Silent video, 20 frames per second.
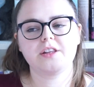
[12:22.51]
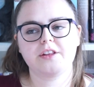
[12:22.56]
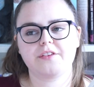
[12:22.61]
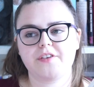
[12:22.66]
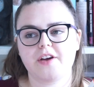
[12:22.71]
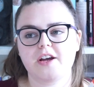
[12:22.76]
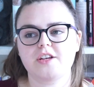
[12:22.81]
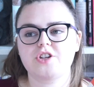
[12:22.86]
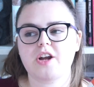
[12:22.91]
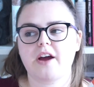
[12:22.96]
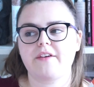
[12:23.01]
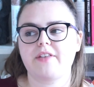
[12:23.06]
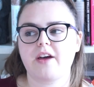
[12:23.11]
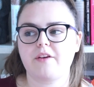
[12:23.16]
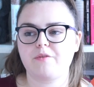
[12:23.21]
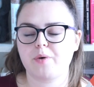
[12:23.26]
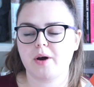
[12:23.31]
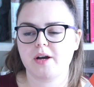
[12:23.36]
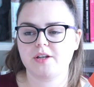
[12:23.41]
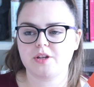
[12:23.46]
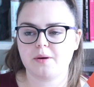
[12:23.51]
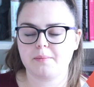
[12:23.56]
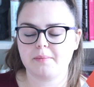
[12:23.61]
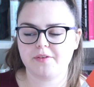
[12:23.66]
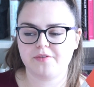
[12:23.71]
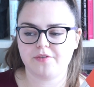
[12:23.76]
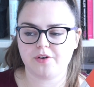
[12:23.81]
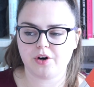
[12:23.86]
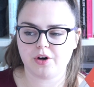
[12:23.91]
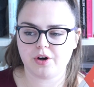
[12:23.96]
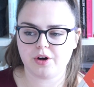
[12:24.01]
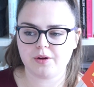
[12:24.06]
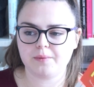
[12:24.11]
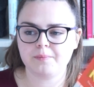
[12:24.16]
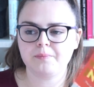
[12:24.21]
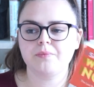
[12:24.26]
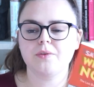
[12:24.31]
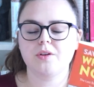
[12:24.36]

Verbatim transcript: The first draft that I've worked on before,